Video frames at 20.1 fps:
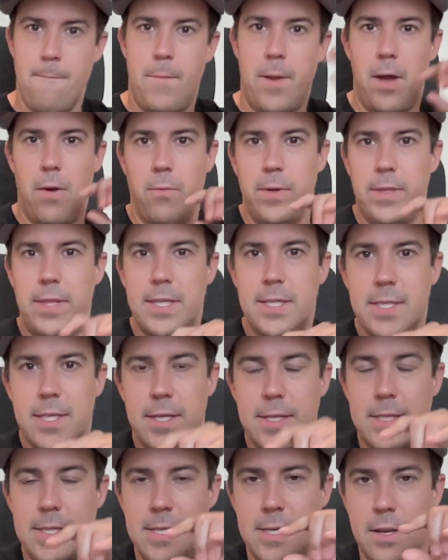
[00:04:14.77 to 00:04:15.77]
Now, what this
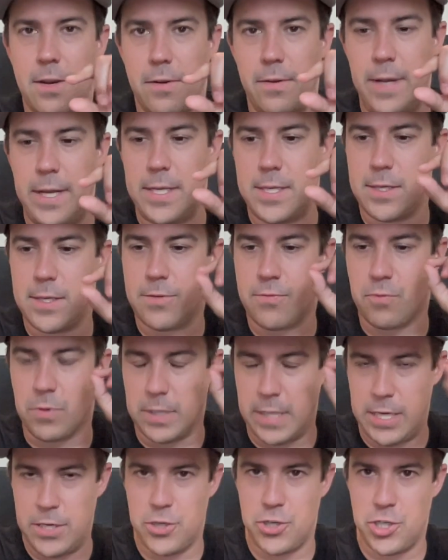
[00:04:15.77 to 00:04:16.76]
does is it creates this
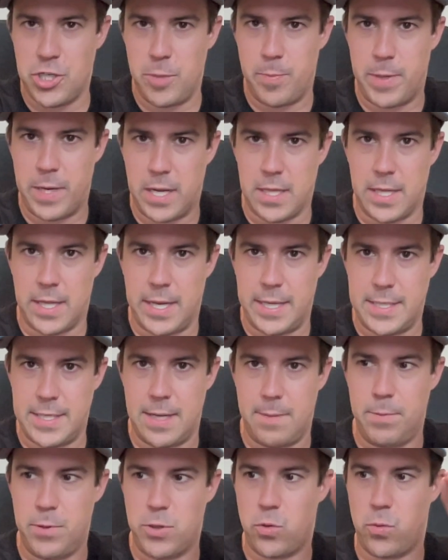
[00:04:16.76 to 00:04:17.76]
relationship in a client's
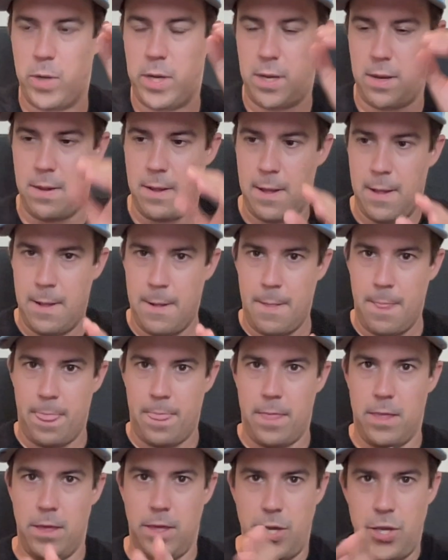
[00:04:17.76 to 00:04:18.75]
head between
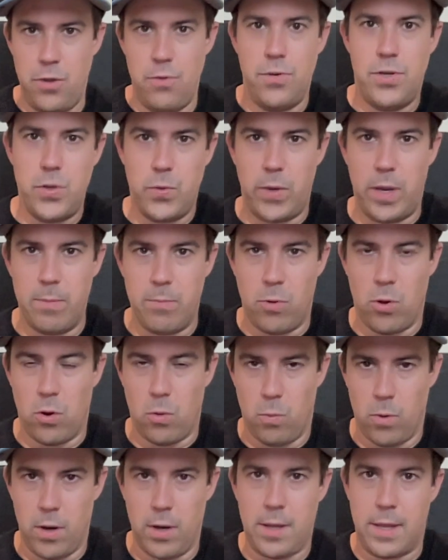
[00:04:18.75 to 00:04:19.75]
you doing
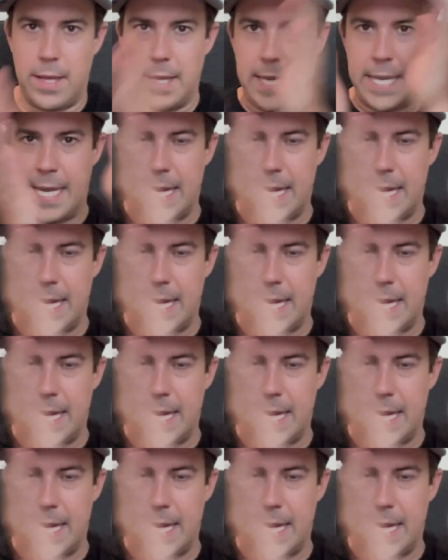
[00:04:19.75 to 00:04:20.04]
more work,